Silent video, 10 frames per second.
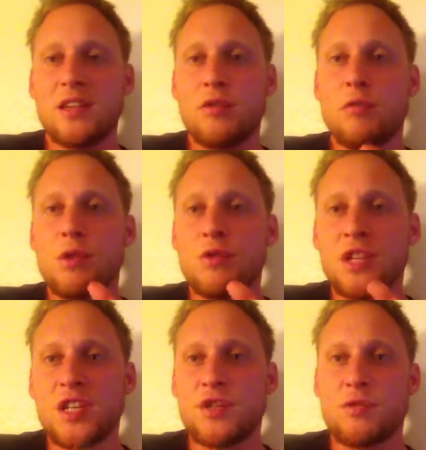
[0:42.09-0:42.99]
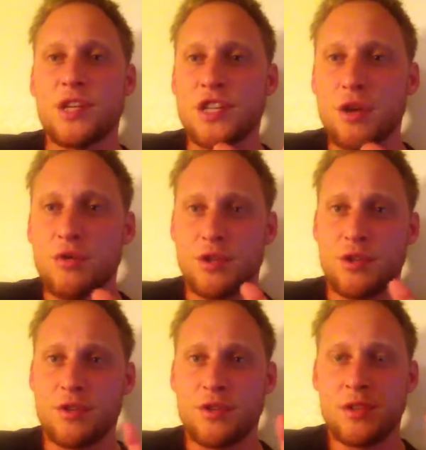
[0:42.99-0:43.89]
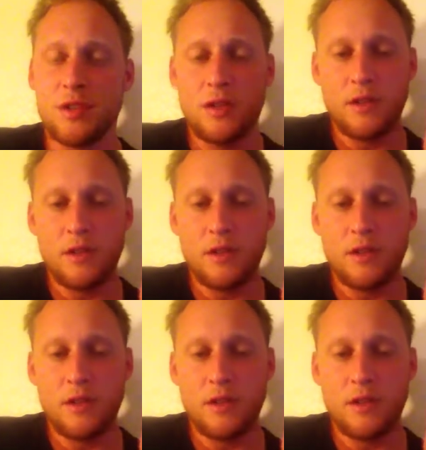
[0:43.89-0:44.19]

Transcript: little rotisserie toasters,